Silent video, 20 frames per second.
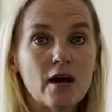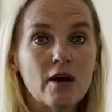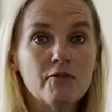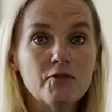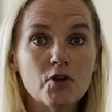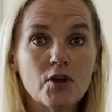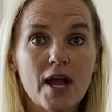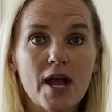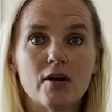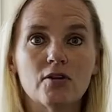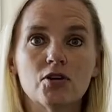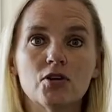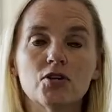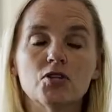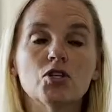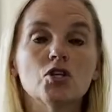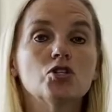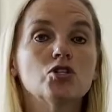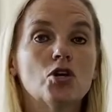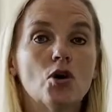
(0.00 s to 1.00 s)
off your
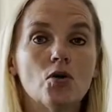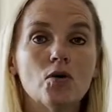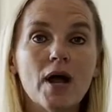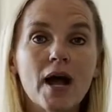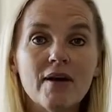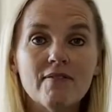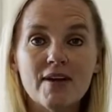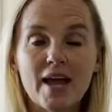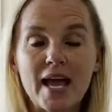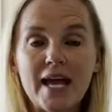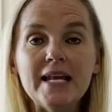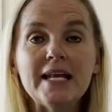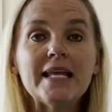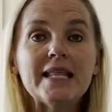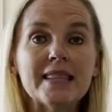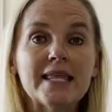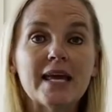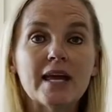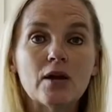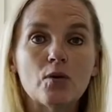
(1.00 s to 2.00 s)
counters. Don't have
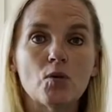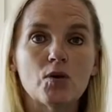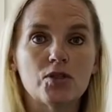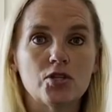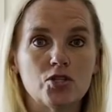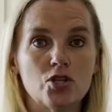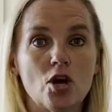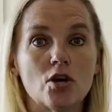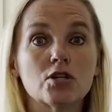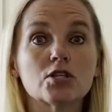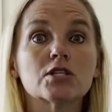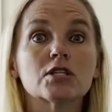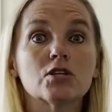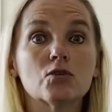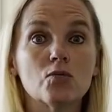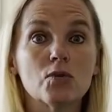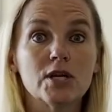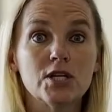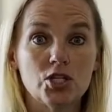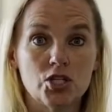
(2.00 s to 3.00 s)
anything where the dogs can
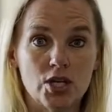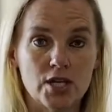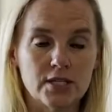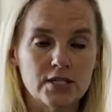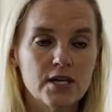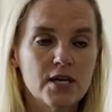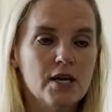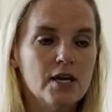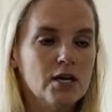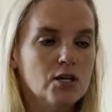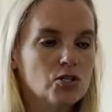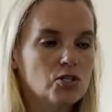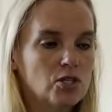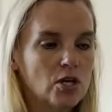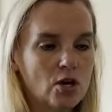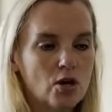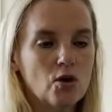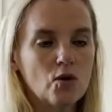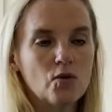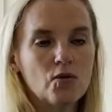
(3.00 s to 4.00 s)
reach it.
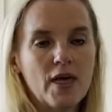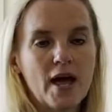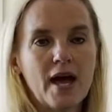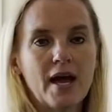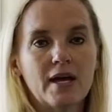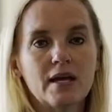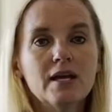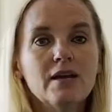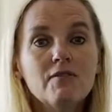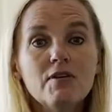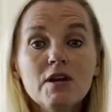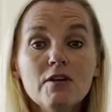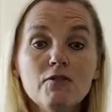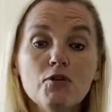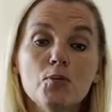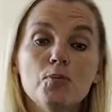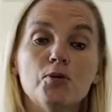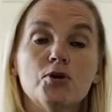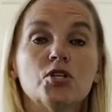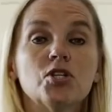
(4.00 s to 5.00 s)
So that even if
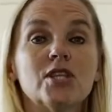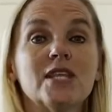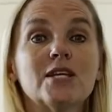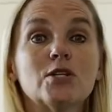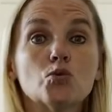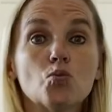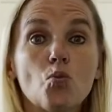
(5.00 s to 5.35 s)
you push things